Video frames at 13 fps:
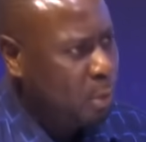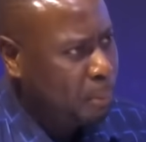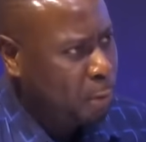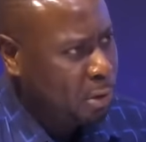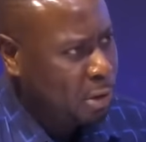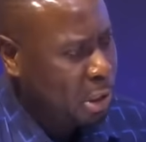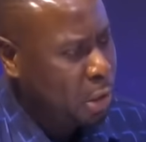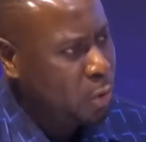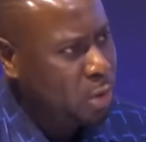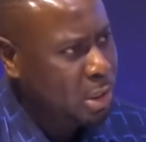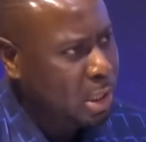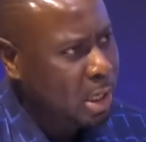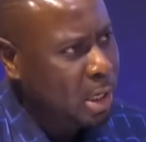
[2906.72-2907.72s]
prosecute,
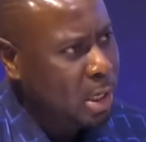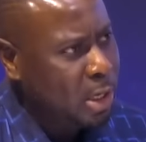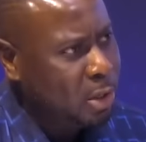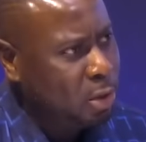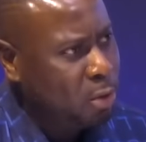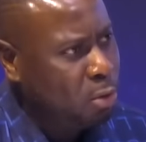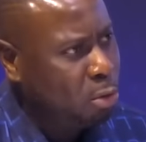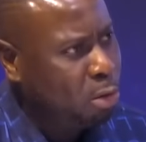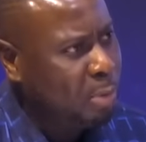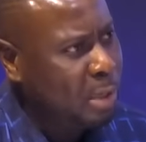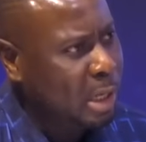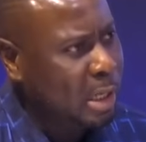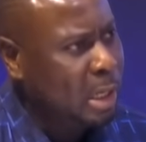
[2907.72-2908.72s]
you know, criminally